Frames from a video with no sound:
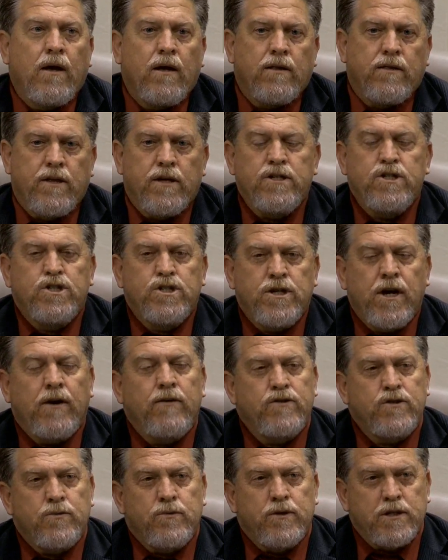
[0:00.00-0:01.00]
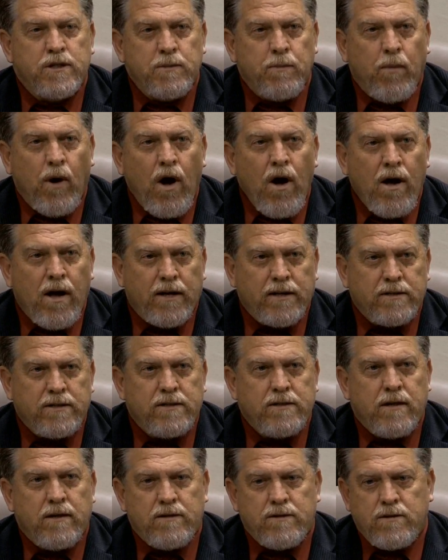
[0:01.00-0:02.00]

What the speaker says: This sheriff's response